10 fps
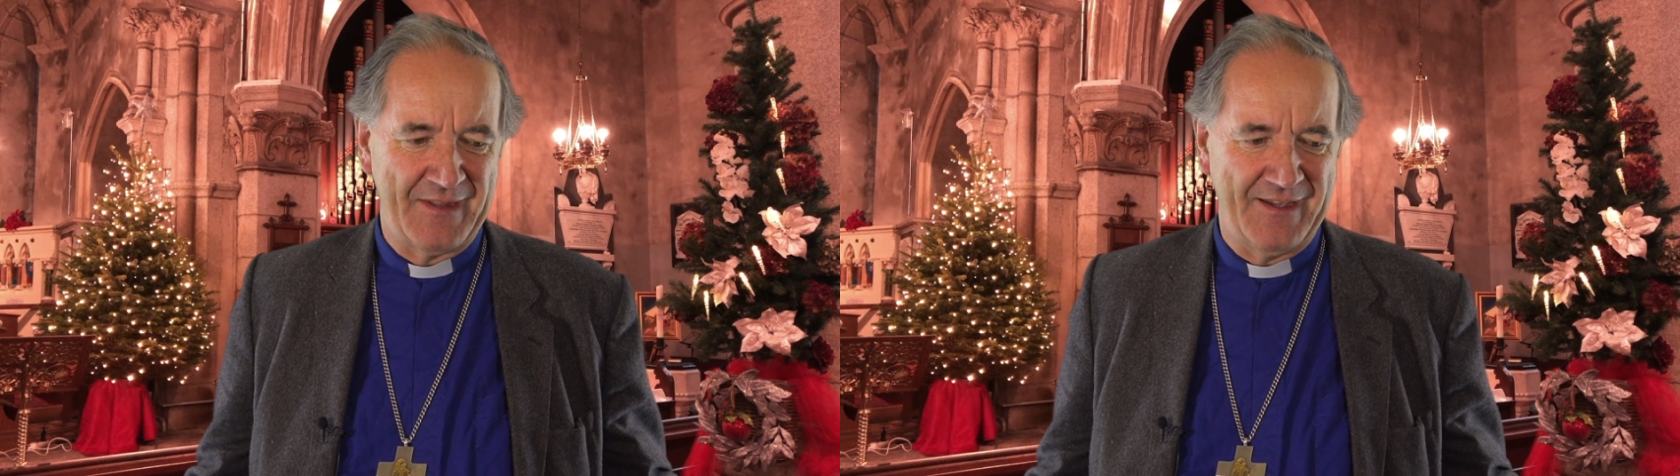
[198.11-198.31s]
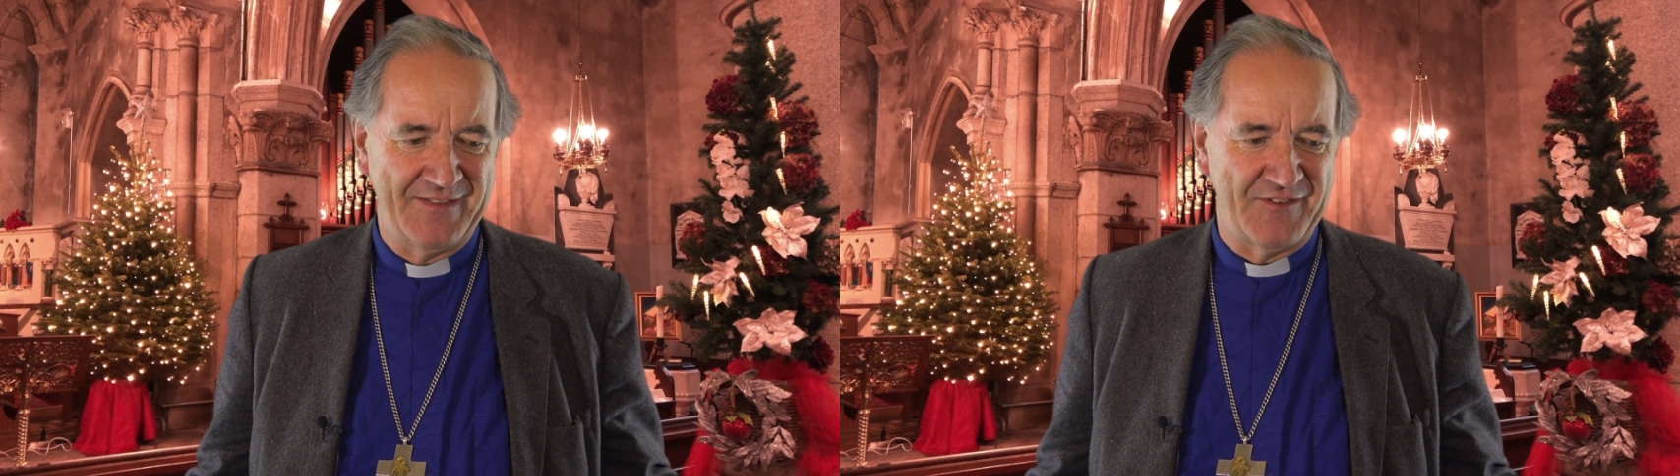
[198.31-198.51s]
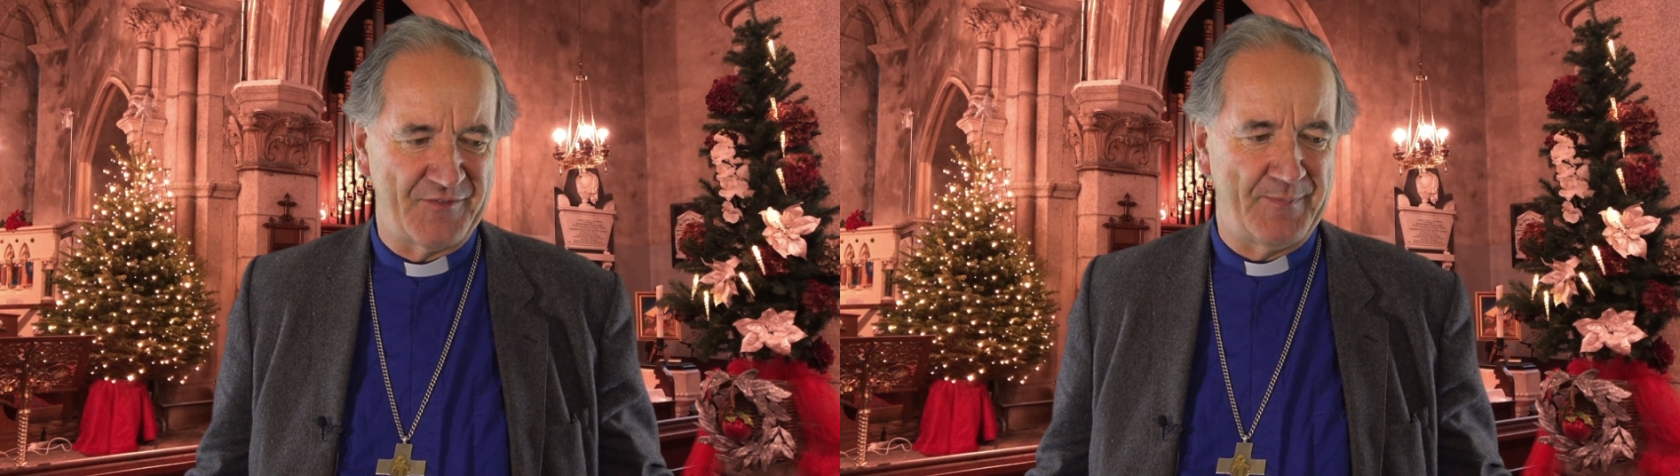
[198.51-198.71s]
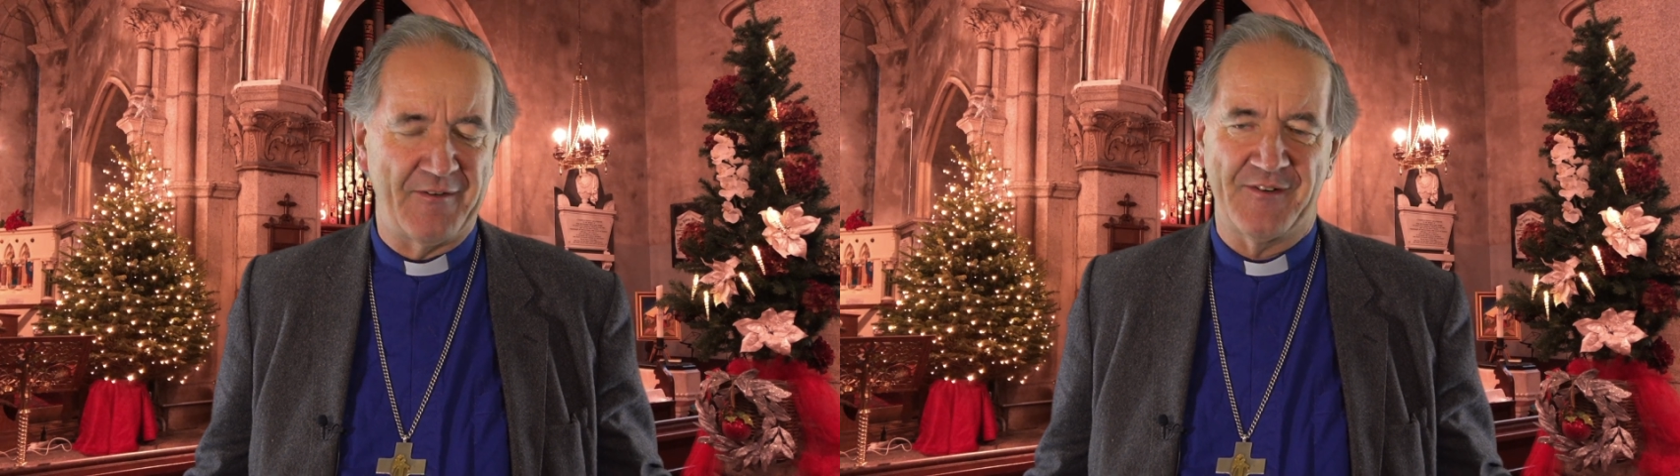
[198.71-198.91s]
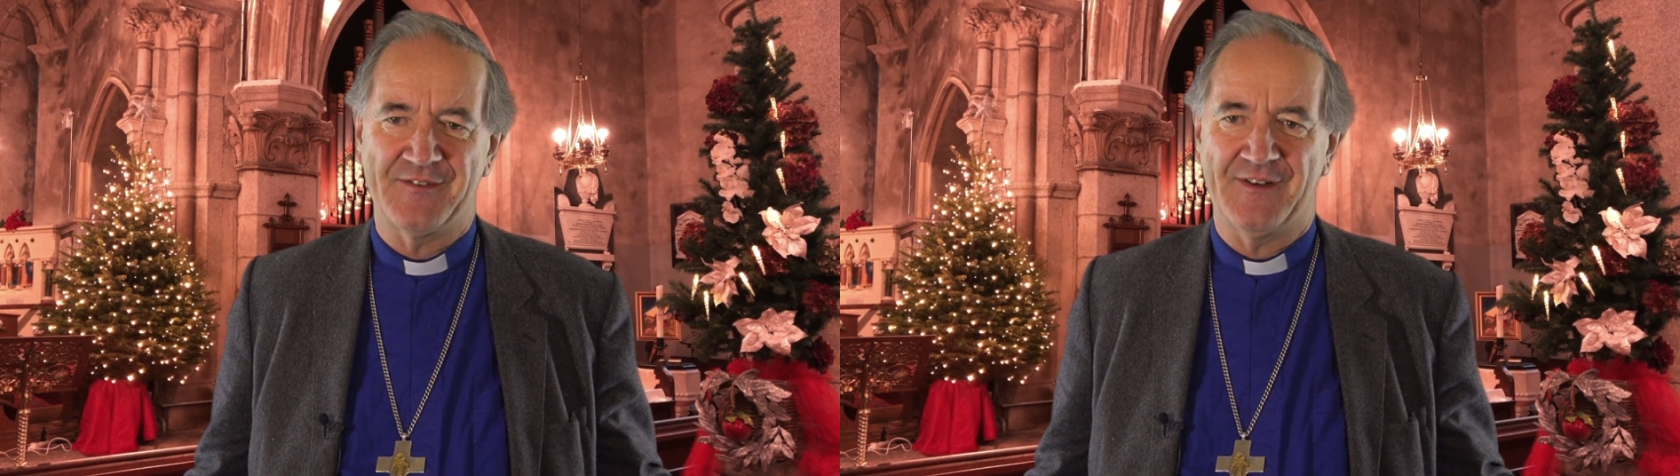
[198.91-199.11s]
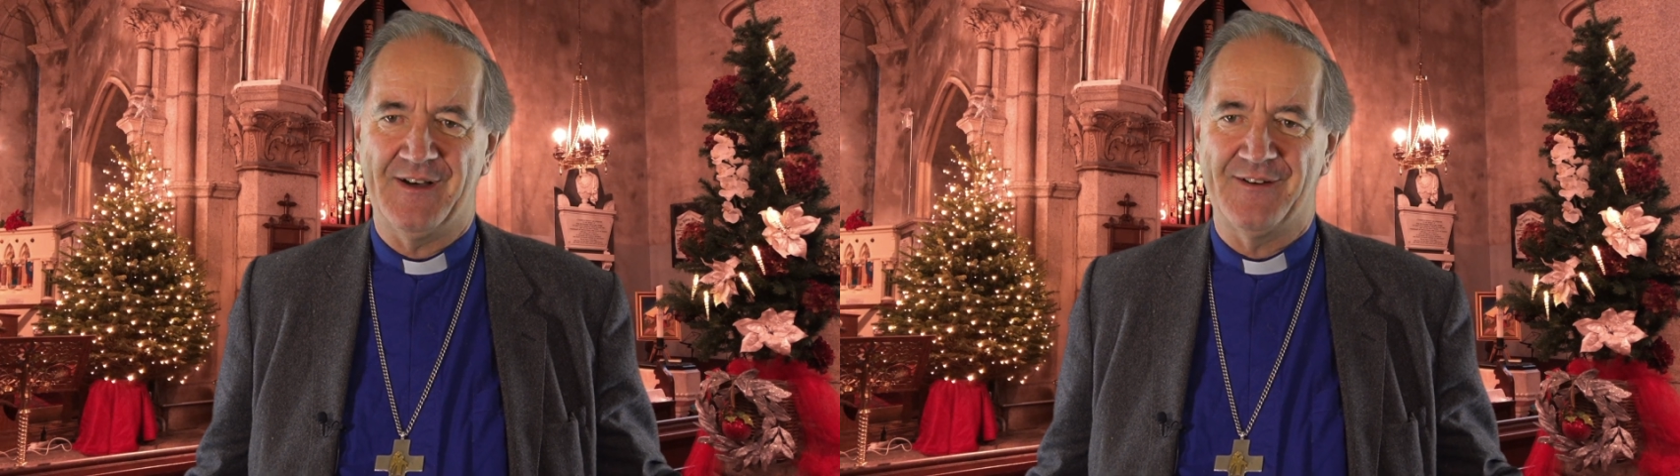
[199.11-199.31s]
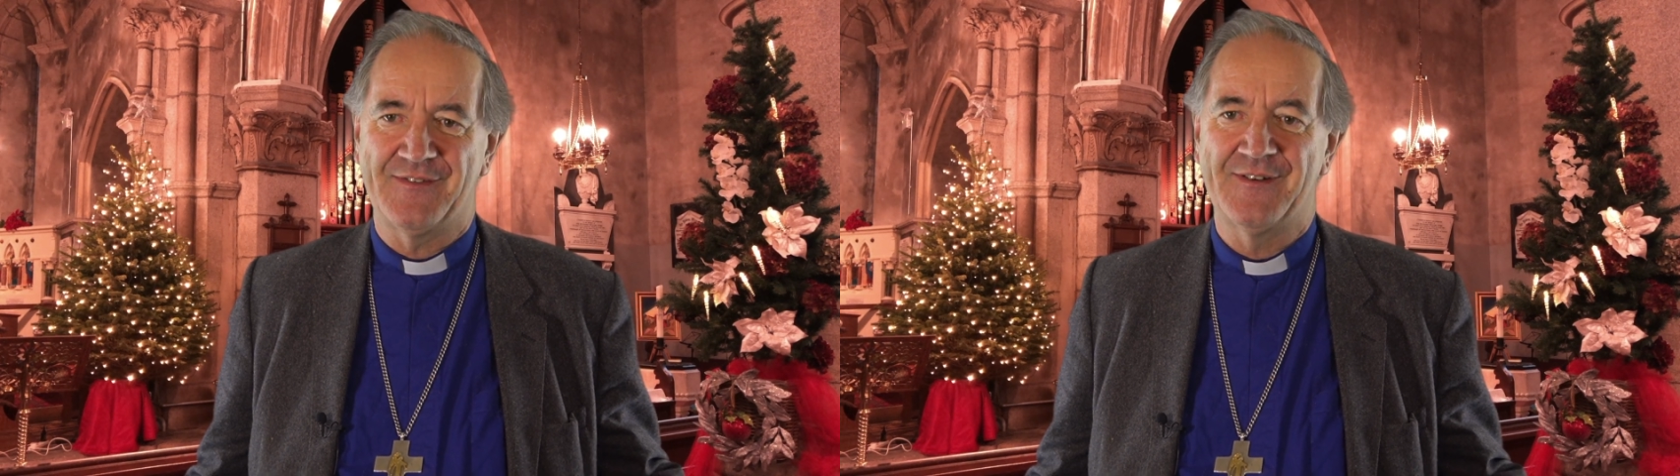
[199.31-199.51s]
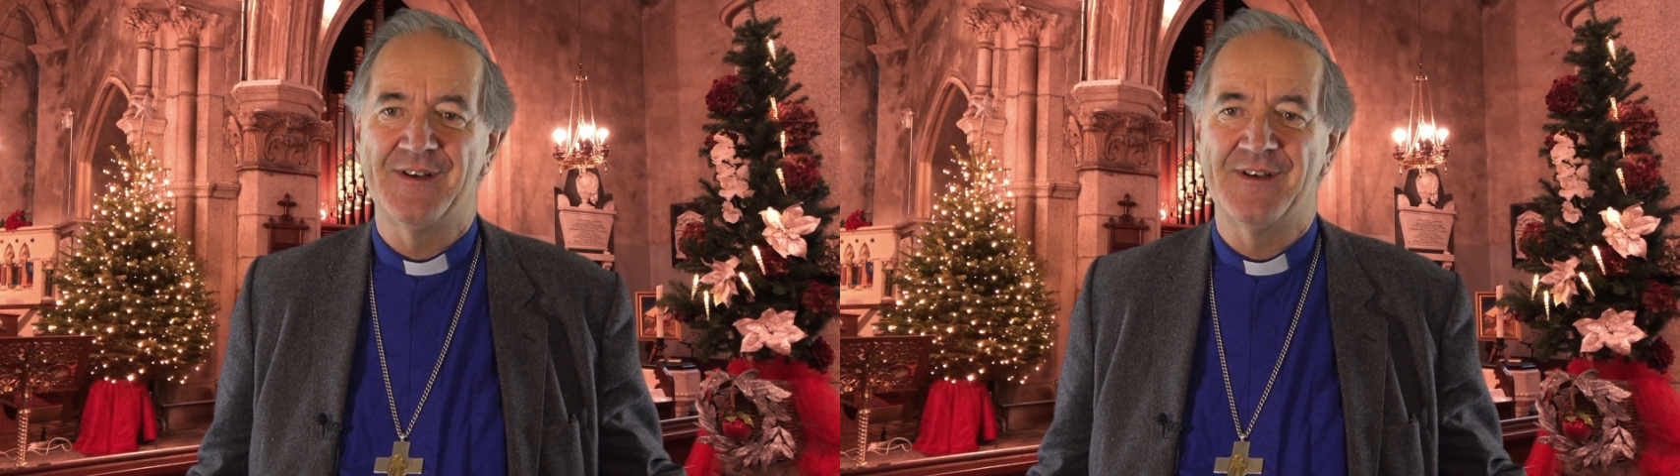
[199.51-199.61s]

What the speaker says: in the spirit of